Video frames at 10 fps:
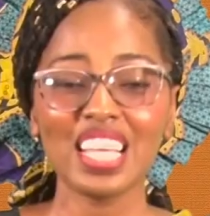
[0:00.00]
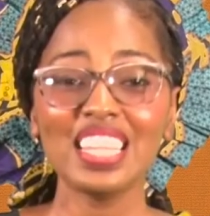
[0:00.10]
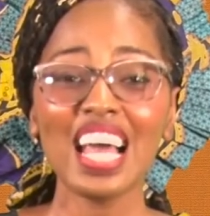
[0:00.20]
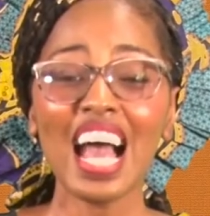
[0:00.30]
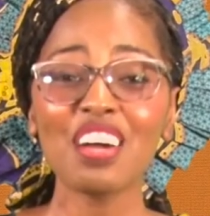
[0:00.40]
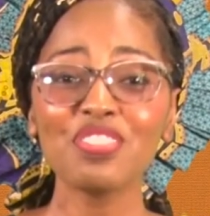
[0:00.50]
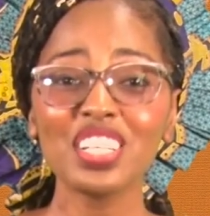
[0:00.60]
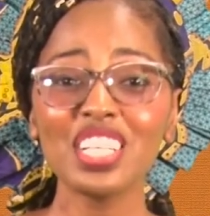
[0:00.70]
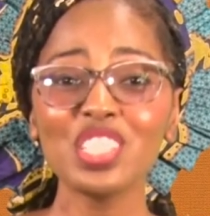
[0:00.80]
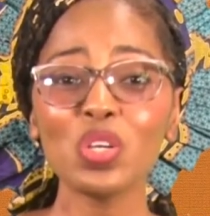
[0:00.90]
The
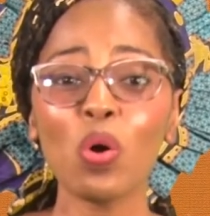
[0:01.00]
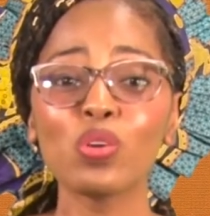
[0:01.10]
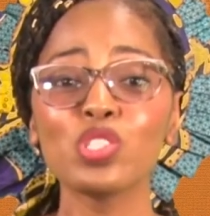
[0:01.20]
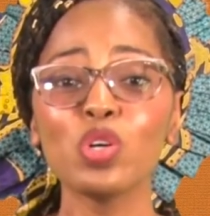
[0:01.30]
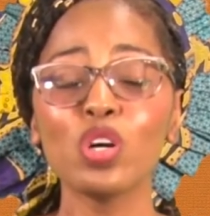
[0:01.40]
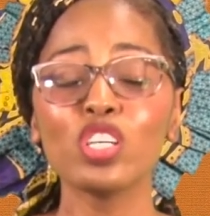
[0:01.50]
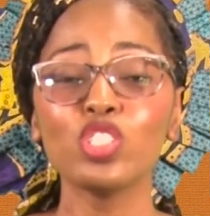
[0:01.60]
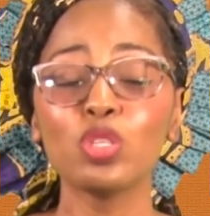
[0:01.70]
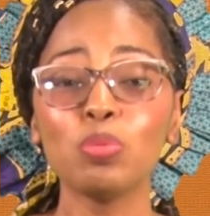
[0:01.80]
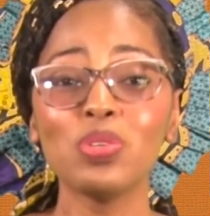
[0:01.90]
Africans also
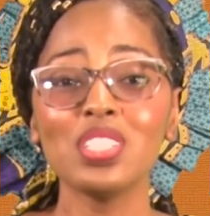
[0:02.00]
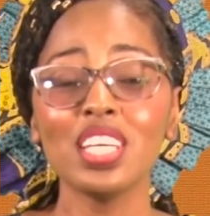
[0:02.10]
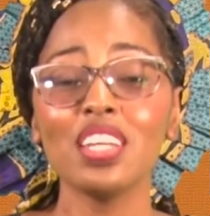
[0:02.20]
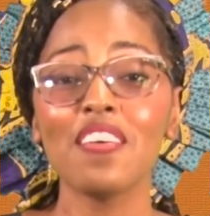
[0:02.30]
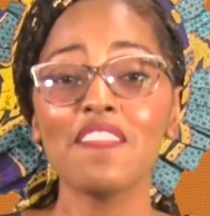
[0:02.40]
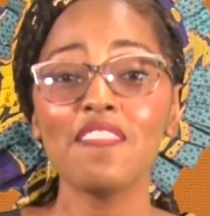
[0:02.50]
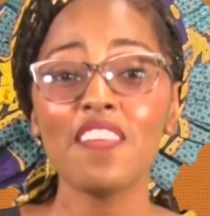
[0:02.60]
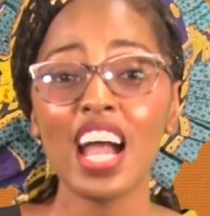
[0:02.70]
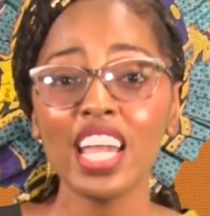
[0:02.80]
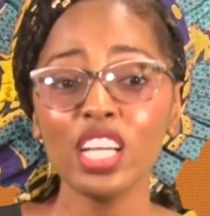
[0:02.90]
contributed
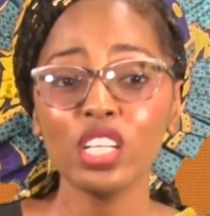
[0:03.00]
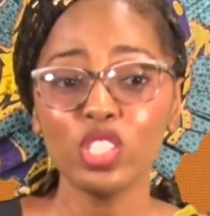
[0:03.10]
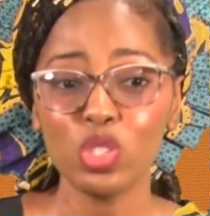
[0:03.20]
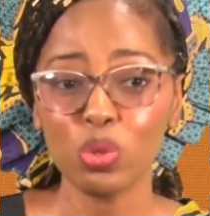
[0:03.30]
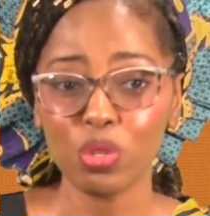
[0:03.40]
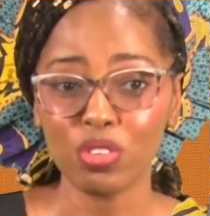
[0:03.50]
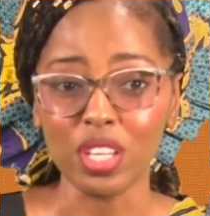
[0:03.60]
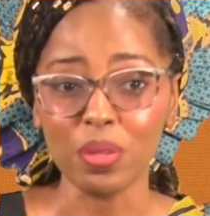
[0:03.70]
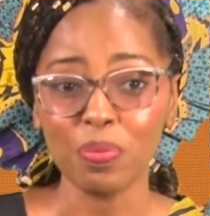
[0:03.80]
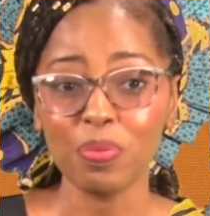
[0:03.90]
fine
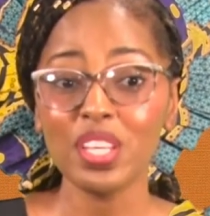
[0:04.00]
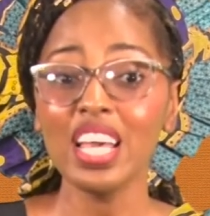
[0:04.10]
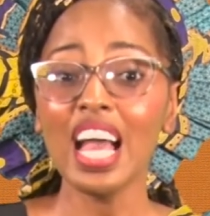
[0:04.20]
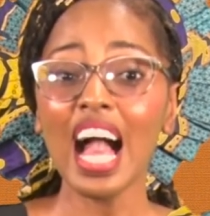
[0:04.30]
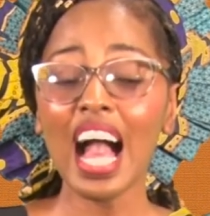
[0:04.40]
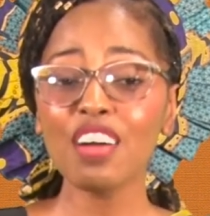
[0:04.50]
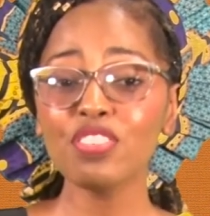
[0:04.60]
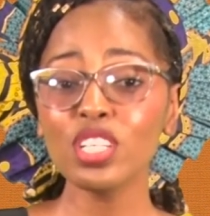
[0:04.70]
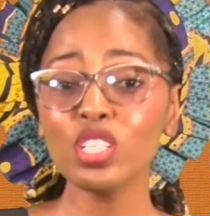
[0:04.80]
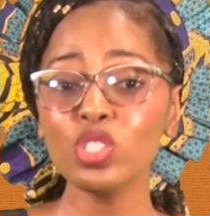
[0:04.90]
jewelry.
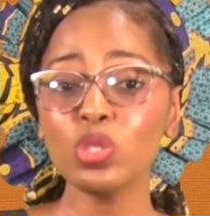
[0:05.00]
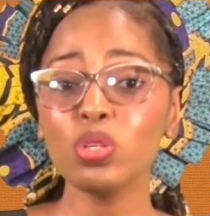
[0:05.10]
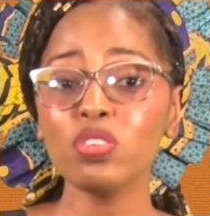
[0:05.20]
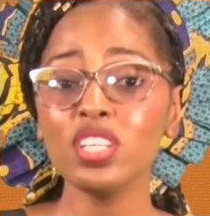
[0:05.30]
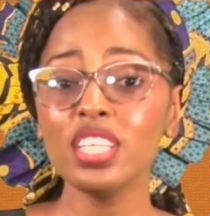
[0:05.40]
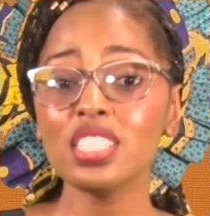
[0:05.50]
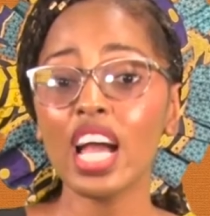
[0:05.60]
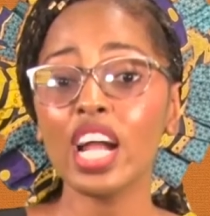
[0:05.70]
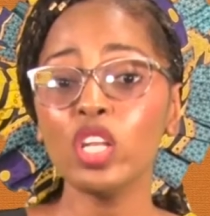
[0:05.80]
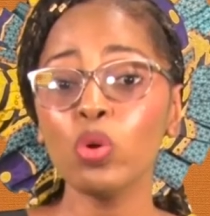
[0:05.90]
African jewelries
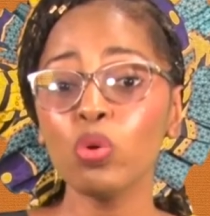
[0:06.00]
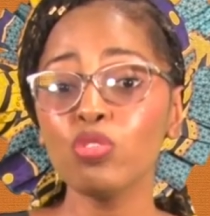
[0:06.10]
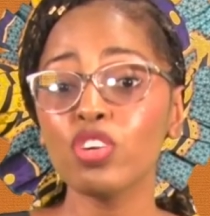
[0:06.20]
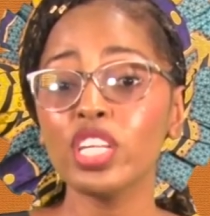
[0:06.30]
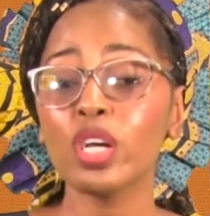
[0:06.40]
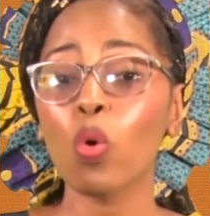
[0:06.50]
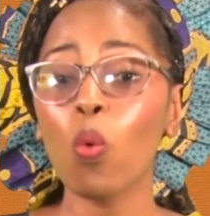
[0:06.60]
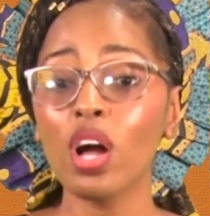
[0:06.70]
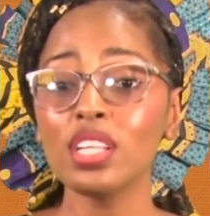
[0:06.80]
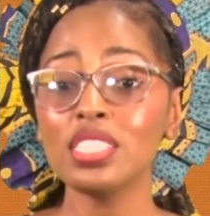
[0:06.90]
are known for their
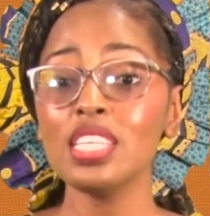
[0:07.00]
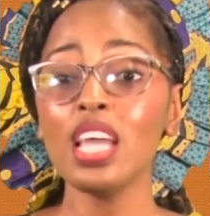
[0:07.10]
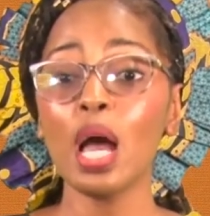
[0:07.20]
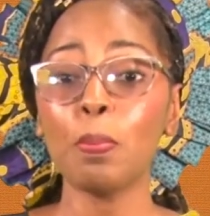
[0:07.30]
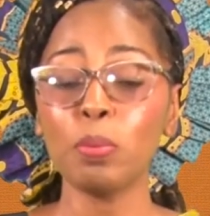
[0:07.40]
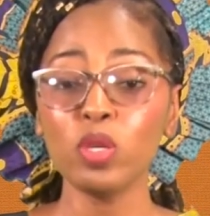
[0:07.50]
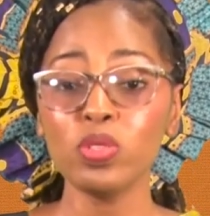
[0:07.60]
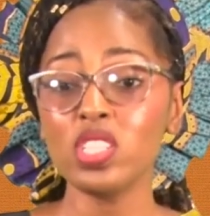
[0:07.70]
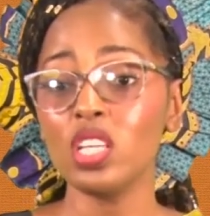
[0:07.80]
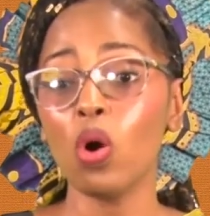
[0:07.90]
quality and
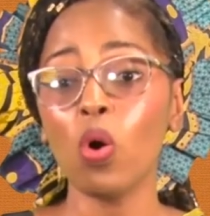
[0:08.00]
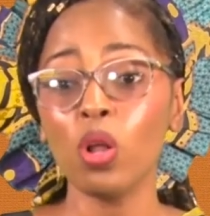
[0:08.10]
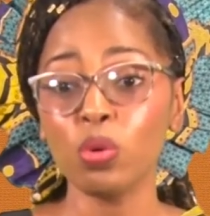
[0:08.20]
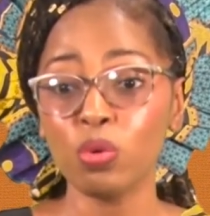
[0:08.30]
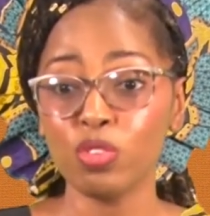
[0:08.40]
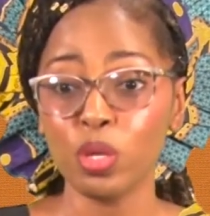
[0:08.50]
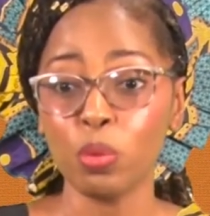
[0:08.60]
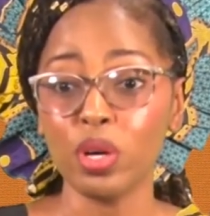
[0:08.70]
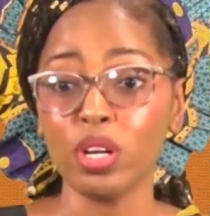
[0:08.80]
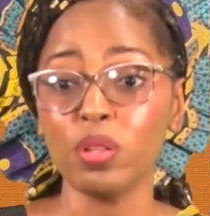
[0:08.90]
beauty all over the
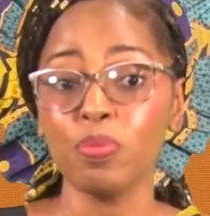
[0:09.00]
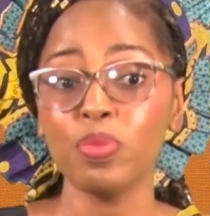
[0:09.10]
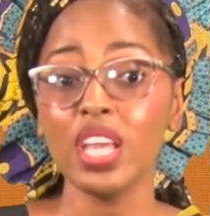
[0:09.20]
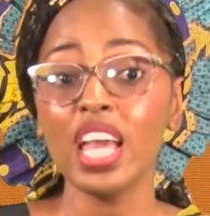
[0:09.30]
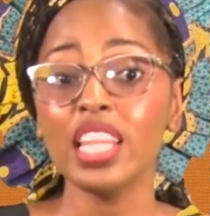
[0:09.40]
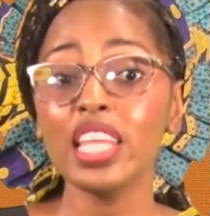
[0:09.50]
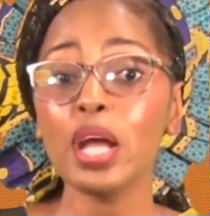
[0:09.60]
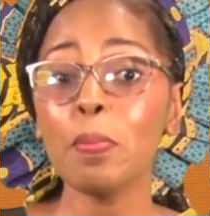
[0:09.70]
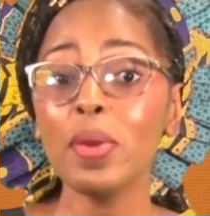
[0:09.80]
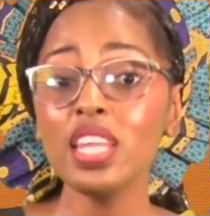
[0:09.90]
world. There
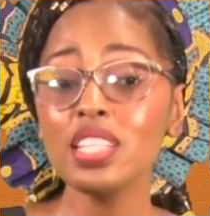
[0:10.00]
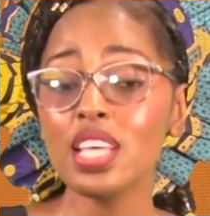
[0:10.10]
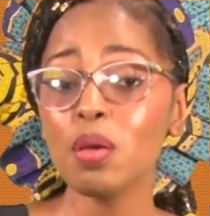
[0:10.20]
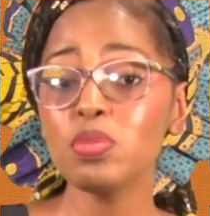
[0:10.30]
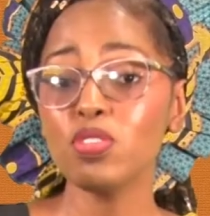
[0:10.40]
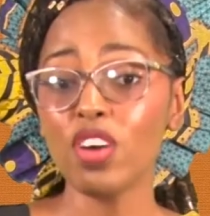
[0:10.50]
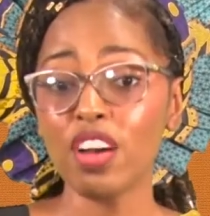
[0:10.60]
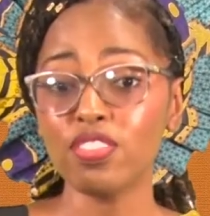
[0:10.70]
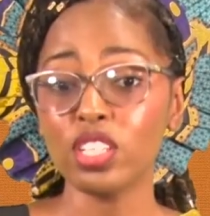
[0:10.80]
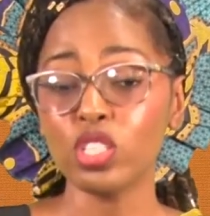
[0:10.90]
are many types of
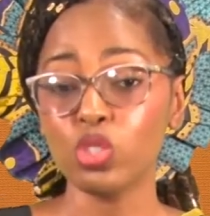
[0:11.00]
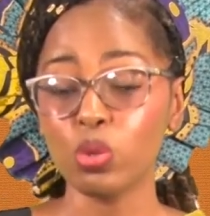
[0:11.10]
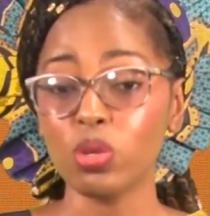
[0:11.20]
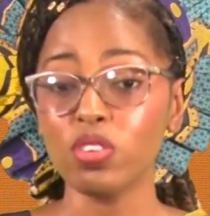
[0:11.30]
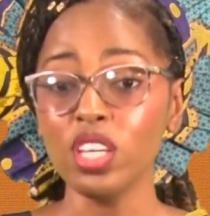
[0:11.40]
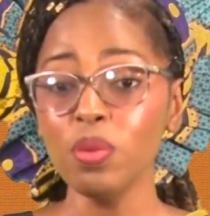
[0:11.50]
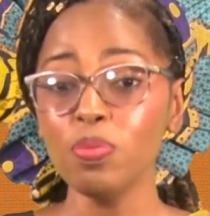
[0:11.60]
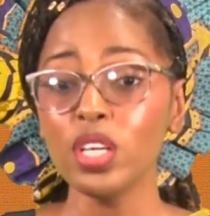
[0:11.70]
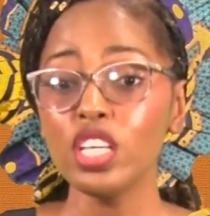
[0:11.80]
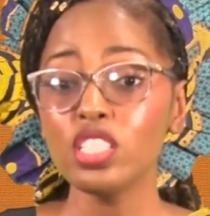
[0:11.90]
African jewelry,
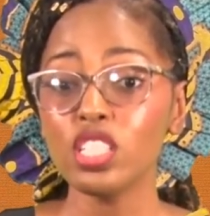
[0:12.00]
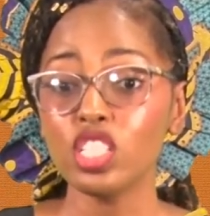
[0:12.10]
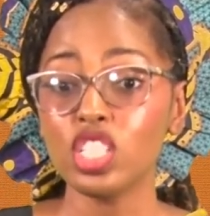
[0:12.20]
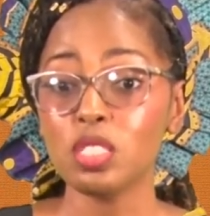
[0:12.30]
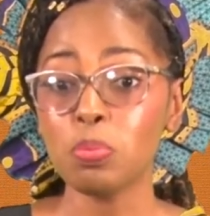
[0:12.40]
such as